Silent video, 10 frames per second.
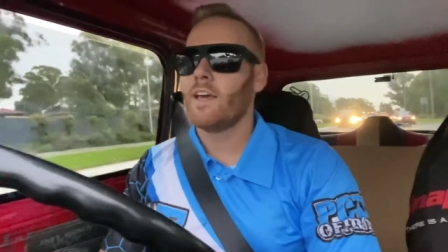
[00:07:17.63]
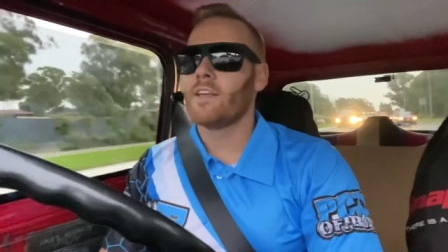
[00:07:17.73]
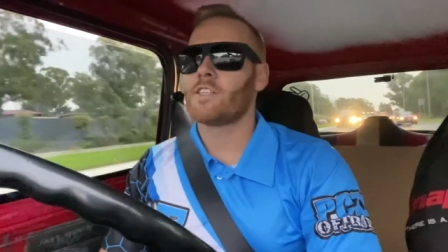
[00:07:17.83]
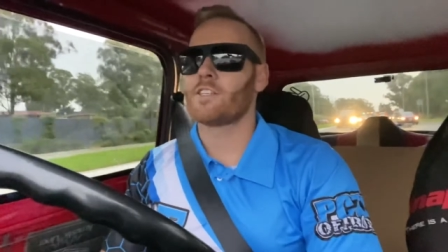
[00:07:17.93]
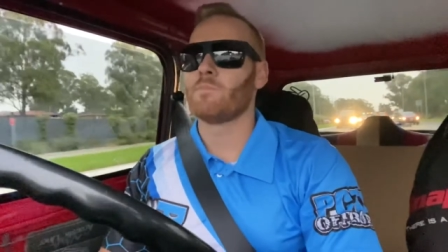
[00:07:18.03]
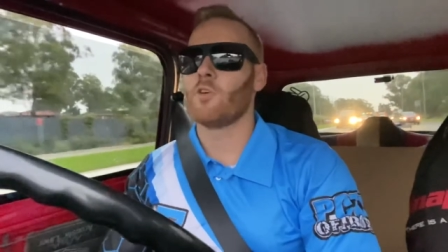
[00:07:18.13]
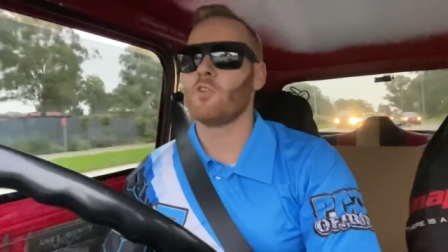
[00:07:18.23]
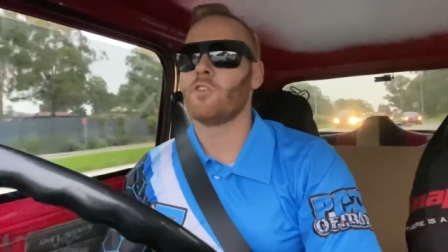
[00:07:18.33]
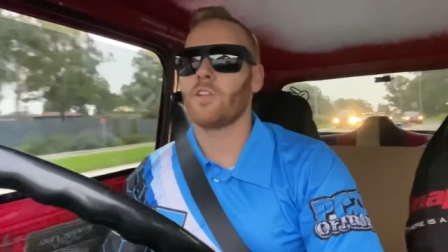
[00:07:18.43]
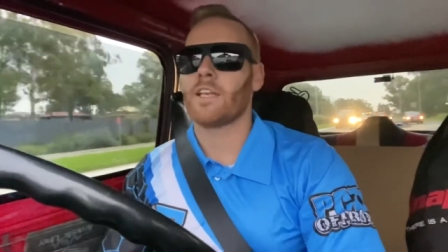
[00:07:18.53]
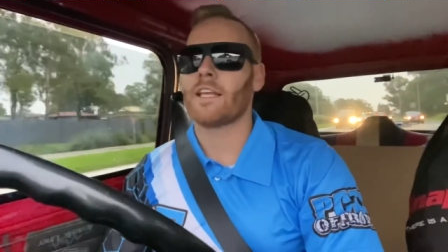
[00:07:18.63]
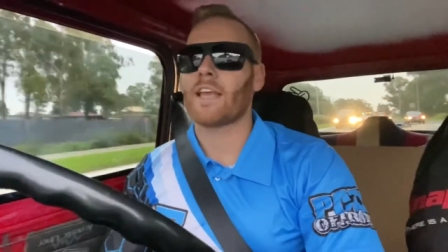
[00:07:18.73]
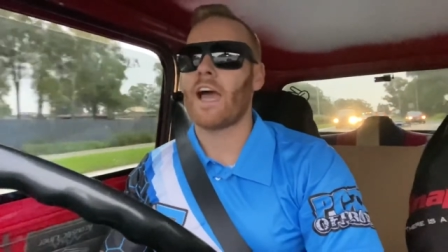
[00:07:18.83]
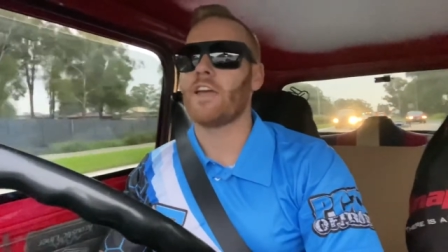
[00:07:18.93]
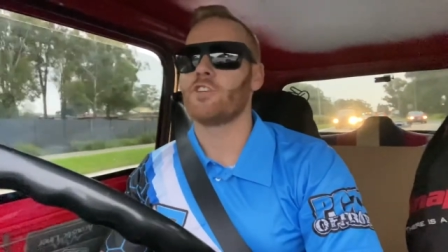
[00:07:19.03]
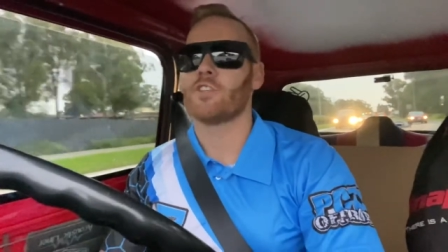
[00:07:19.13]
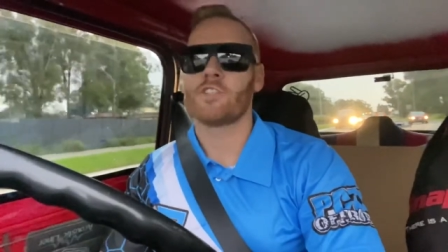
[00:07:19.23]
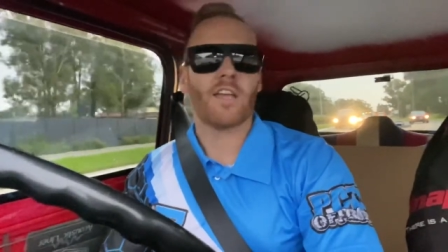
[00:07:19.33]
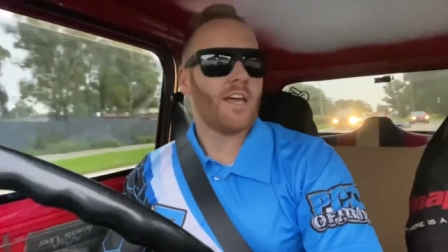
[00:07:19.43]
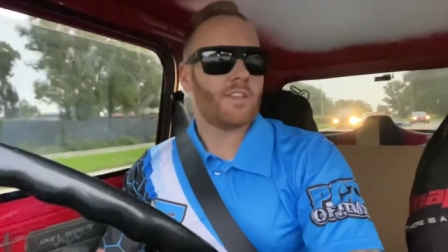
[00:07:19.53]
It's smooth, it
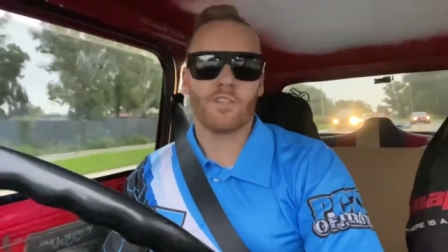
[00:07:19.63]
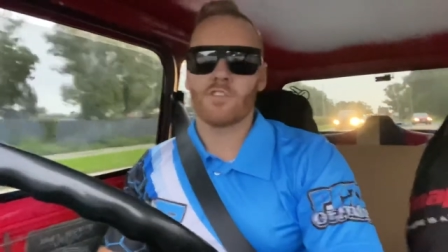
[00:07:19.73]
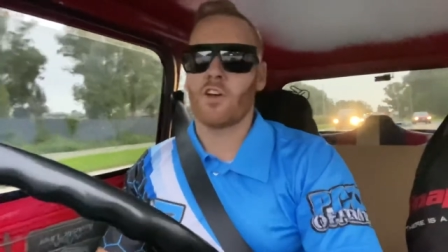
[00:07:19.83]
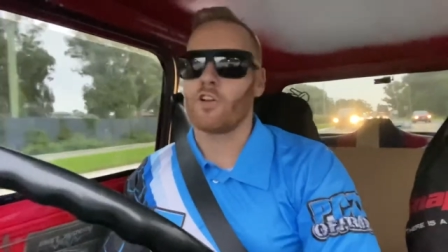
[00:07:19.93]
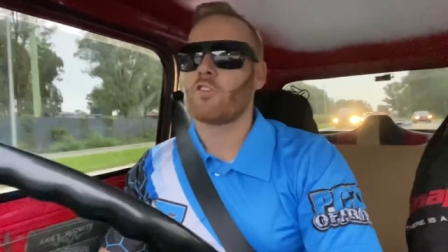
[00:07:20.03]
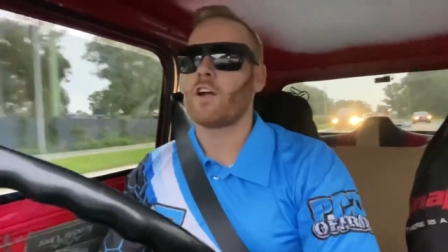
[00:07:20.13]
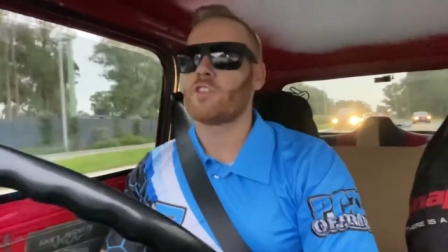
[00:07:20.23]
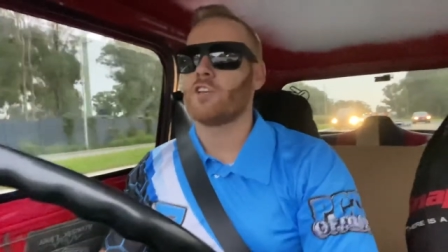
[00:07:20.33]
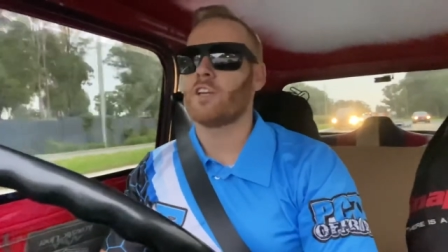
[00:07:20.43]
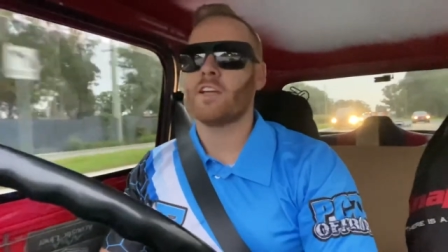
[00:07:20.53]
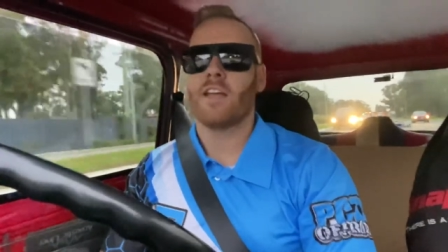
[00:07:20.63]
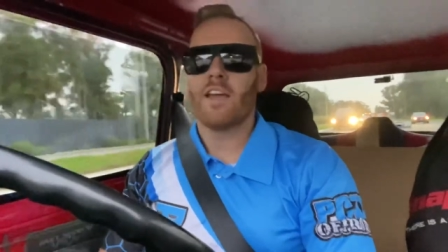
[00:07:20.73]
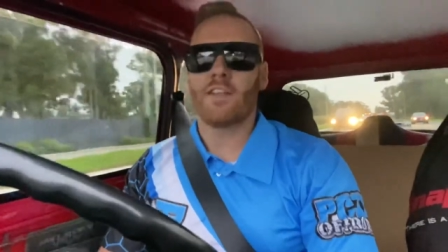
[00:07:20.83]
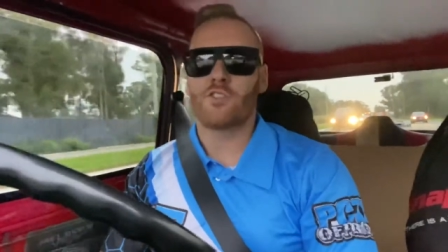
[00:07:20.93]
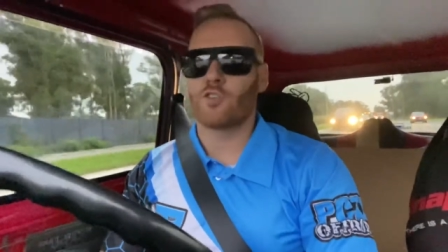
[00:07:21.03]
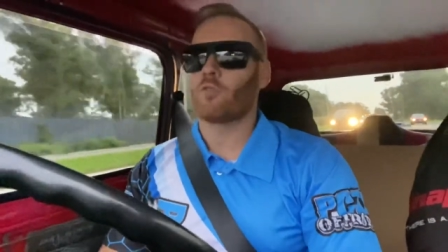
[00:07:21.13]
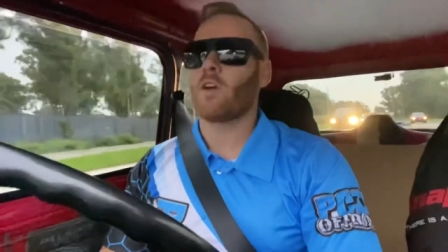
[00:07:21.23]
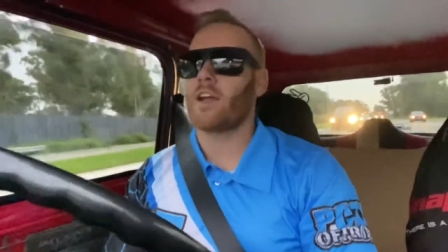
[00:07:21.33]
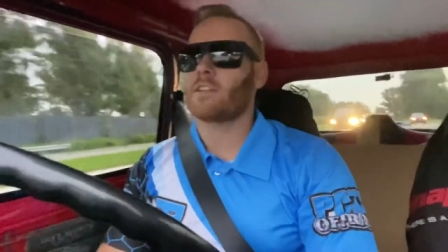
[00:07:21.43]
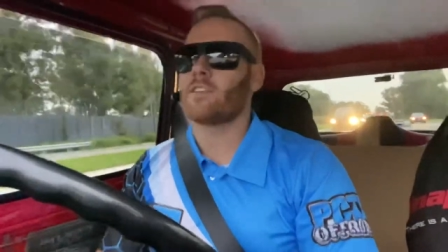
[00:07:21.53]
engages, there's no crunching, it's
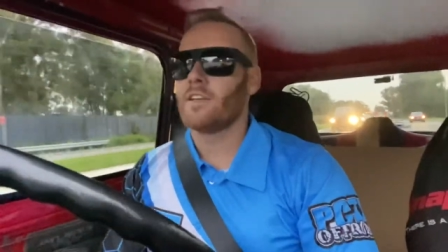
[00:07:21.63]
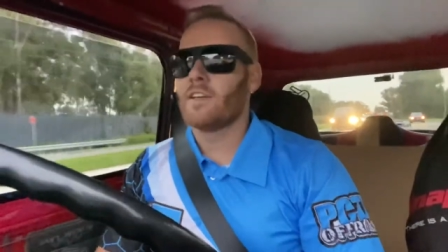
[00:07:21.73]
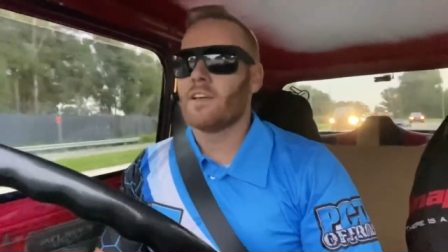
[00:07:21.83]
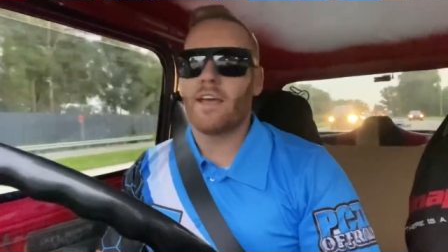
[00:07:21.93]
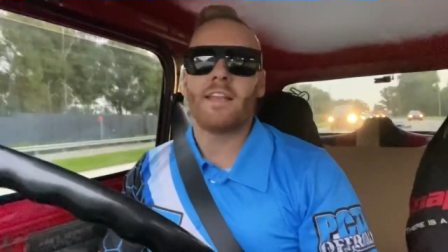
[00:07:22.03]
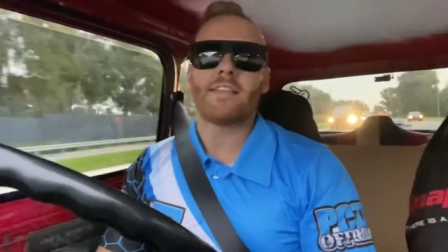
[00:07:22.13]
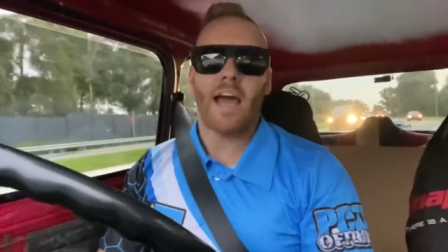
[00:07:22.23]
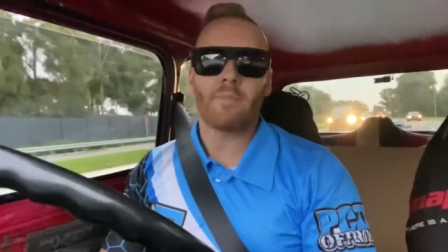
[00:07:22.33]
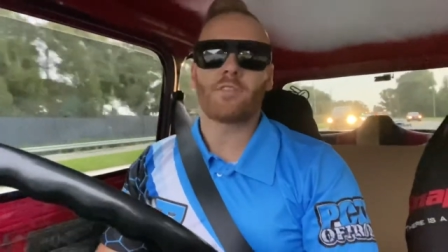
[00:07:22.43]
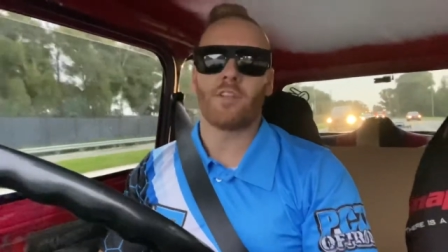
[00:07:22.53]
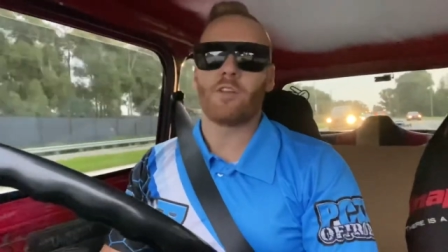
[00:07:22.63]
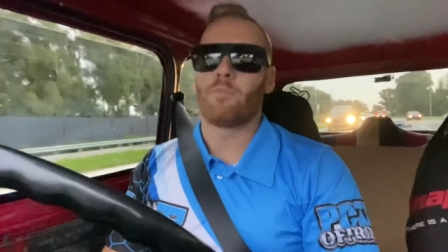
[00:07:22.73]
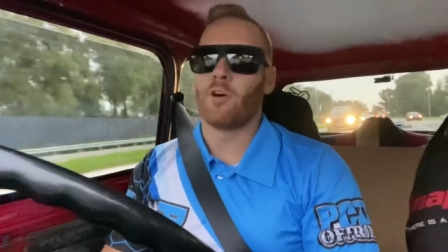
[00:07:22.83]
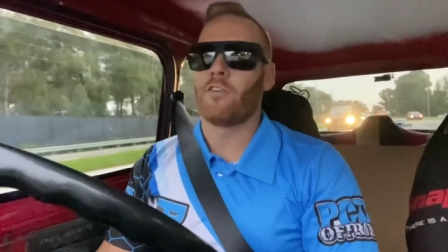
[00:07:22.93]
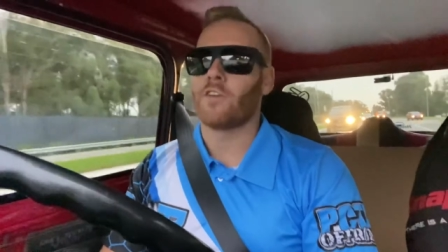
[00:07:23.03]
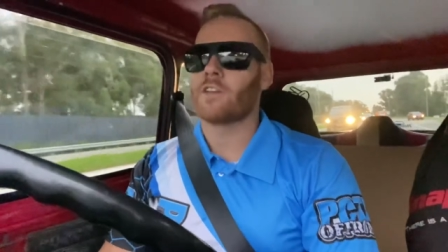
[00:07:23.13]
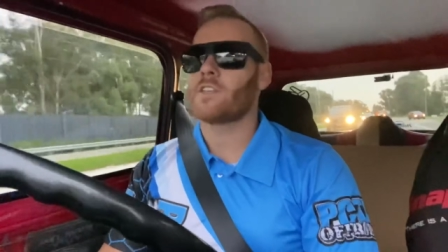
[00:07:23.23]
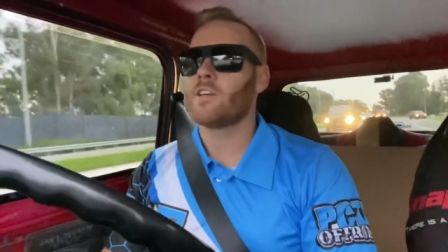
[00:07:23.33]
direct, it is absolutely perfect.